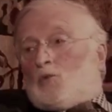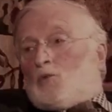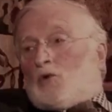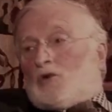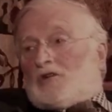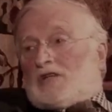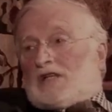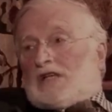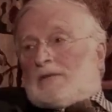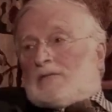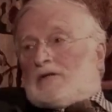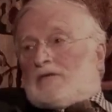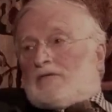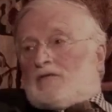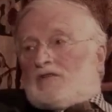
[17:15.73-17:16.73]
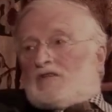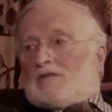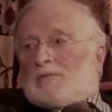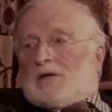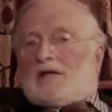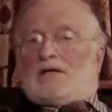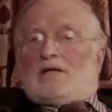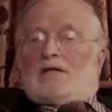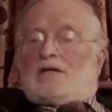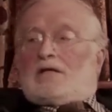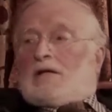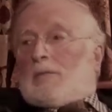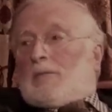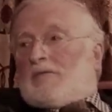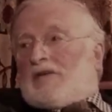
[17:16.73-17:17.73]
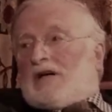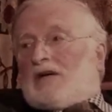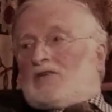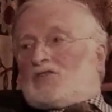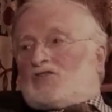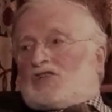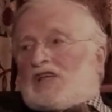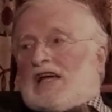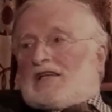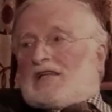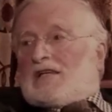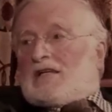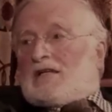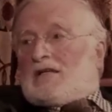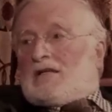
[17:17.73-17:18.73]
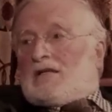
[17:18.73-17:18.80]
wanted to come over and spend a couple of hours chatting.